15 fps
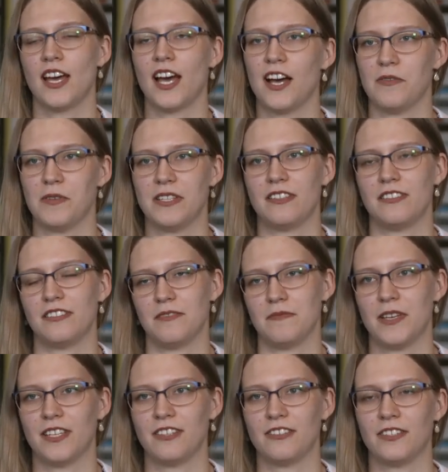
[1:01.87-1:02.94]
I wanted to
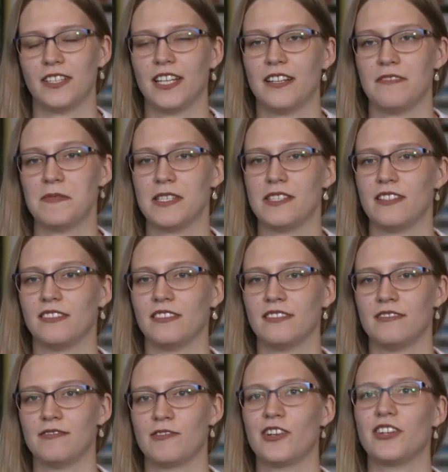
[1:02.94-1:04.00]
make sure that I'm
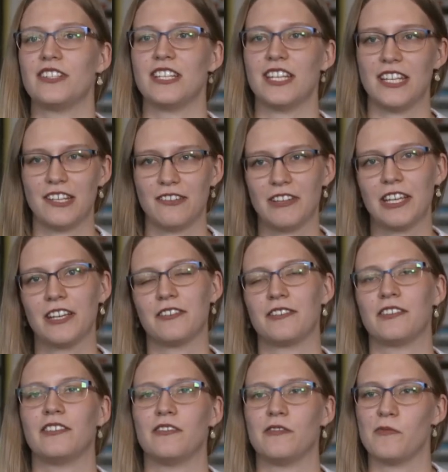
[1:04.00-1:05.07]
still continuing
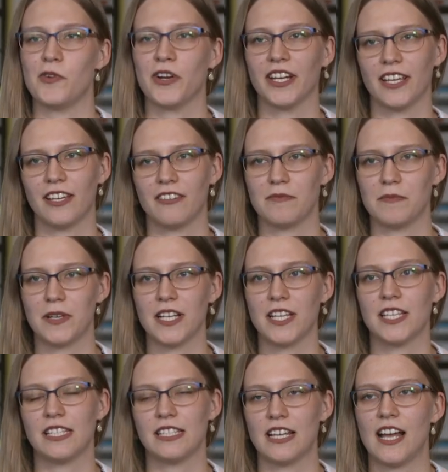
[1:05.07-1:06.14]
on working on
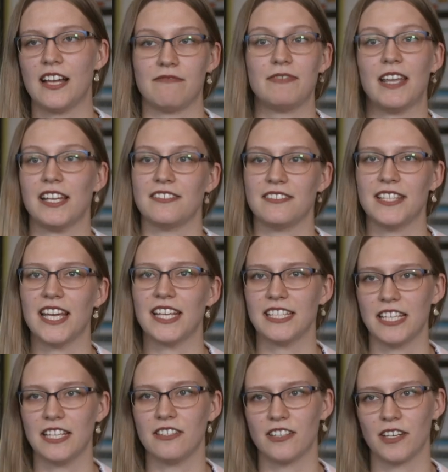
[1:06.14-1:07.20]
my day-to-day
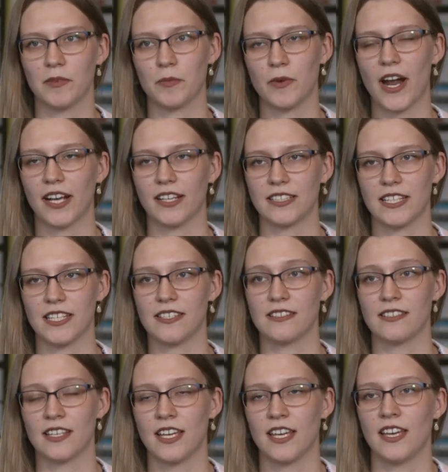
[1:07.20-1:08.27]
teaching
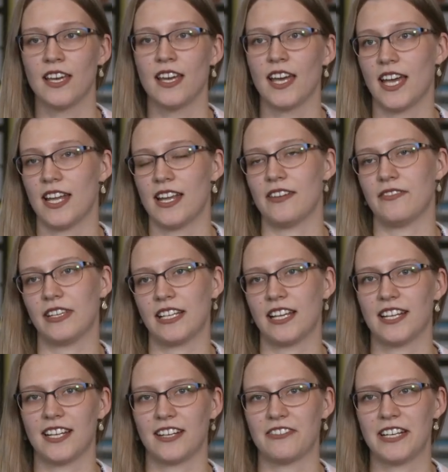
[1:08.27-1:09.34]
practice and having
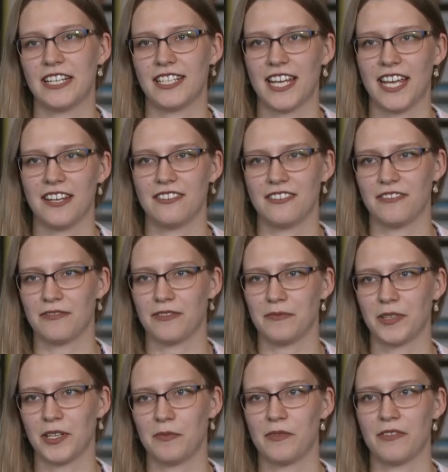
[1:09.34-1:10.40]
that accreditation
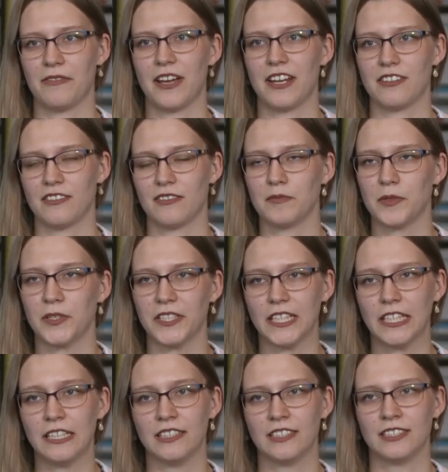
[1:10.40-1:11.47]
from the professional
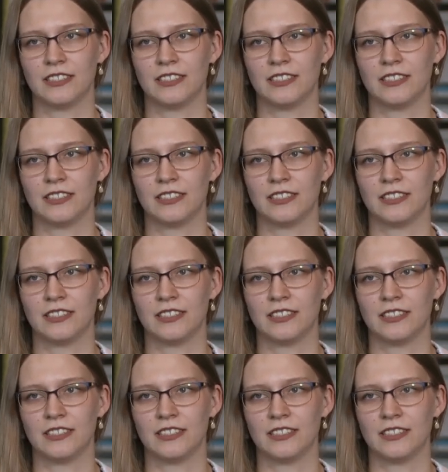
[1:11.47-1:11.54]
body.